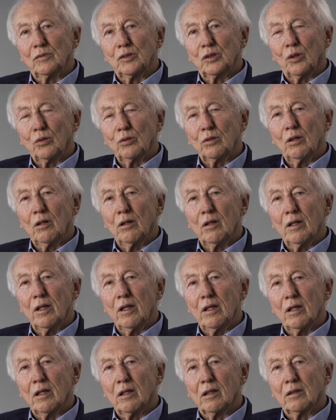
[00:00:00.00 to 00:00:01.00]

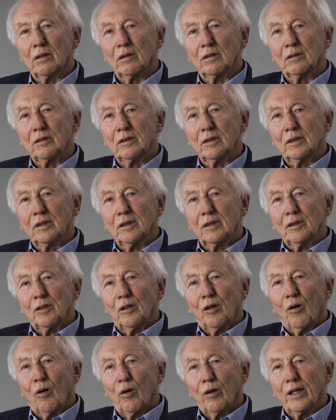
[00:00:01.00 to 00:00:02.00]
totally uh,
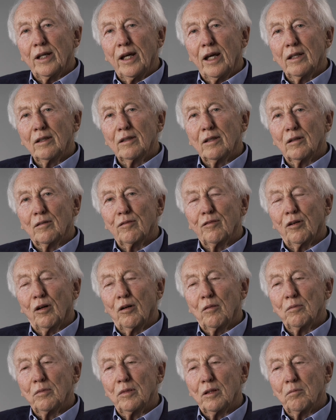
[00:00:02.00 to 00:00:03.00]
oriented
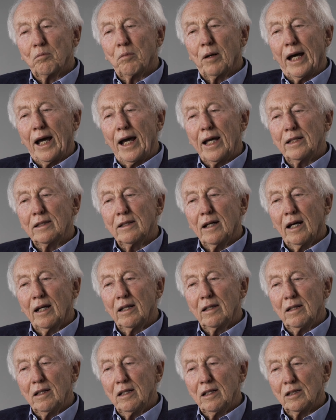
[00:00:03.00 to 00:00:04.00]
from the bright
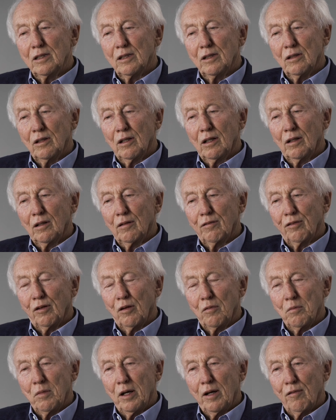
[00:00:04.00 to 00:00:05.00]
ideas uh,
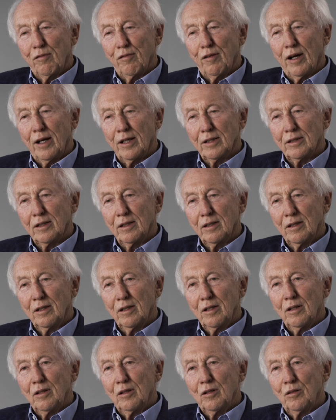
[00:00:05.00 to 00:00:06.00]
from my father,
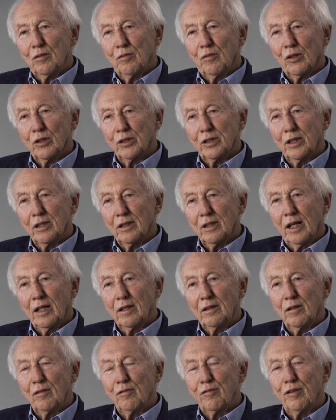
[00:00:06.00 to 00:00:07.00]
who was in
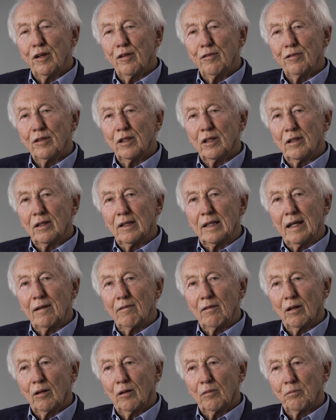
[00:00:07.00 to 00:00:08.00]
1950
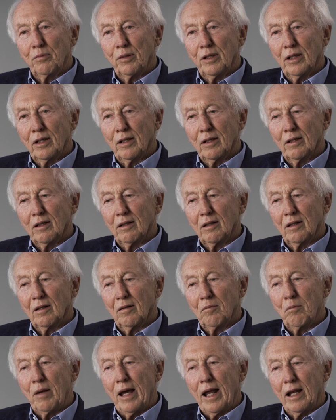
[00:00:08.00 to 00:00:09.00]
developing a,
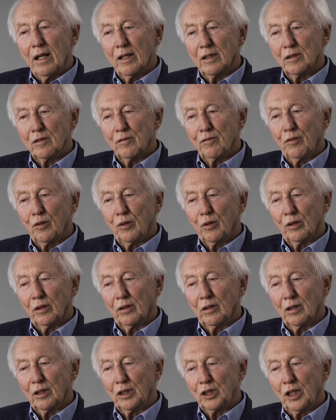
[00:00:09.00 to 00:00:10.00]
a ballast for
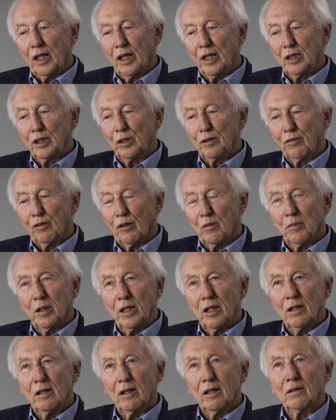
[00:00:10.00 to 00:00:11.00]
the change from
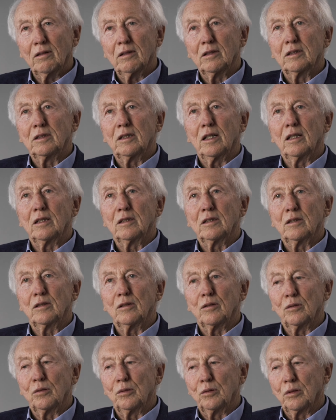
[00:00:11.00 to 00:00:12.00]
incandescence
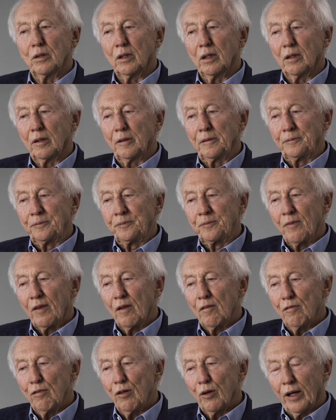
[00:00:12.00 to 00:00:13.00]
to um,
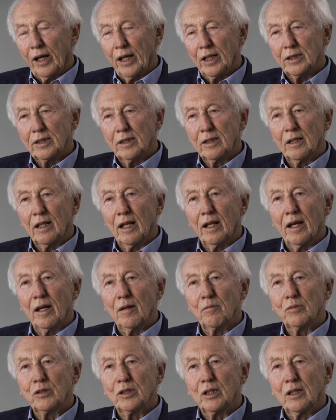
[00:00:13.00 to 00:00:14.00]
fluorescent
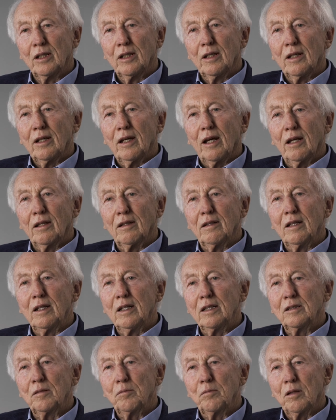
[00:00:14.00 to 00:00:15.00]
lamps. And
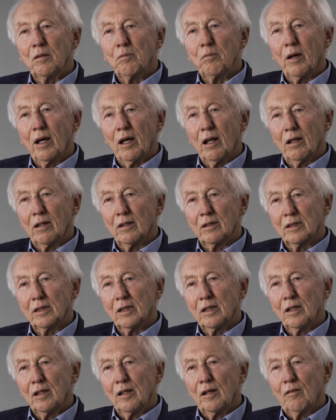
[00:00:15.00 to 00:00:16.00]
this ballast
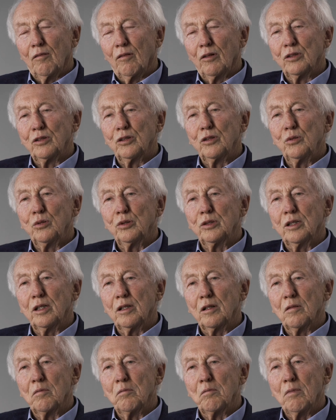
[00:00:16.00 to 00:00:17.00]
was
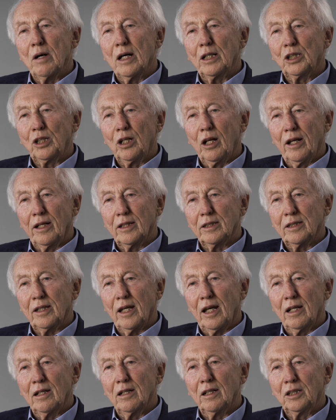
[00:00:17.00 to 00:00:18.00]
using much less
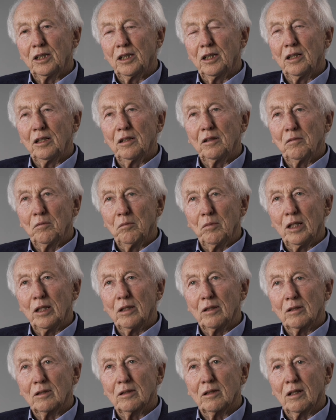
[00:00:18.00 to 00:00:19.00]
energy,
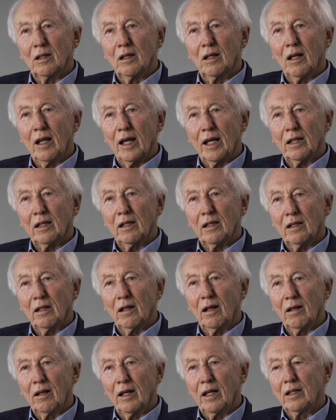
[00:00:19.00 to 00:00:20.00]
means
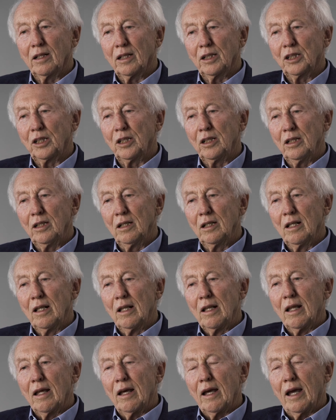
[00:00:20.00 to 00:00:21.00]
electrical energy,
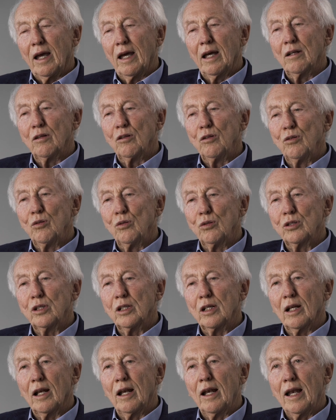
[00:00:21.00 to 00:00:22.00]
and
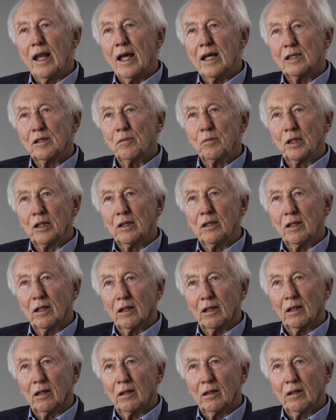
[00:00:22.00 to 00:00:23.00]
using less
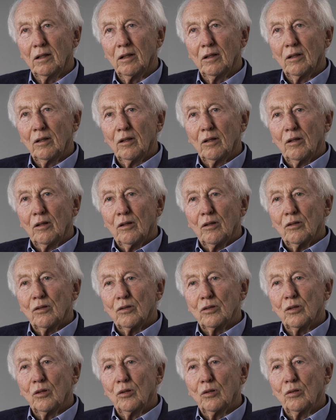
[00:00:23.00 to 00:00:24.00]
material.
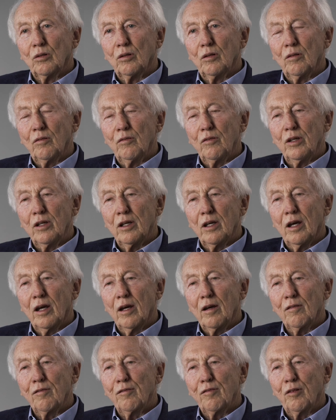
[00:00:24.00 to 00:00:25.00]
So we
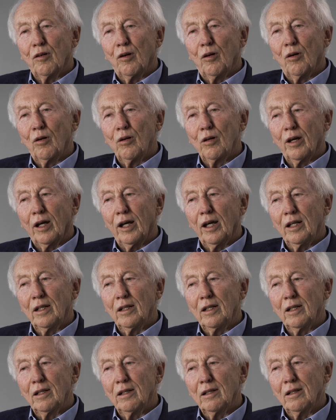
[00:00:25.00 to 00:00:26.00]
have
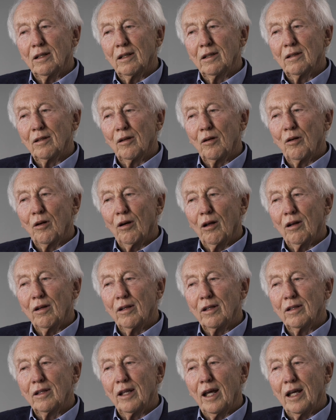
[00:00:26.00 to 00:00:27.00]
already in the
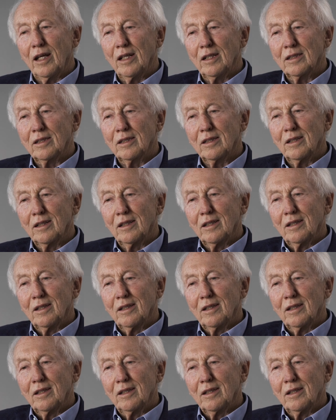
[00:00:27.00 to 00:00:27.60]
early days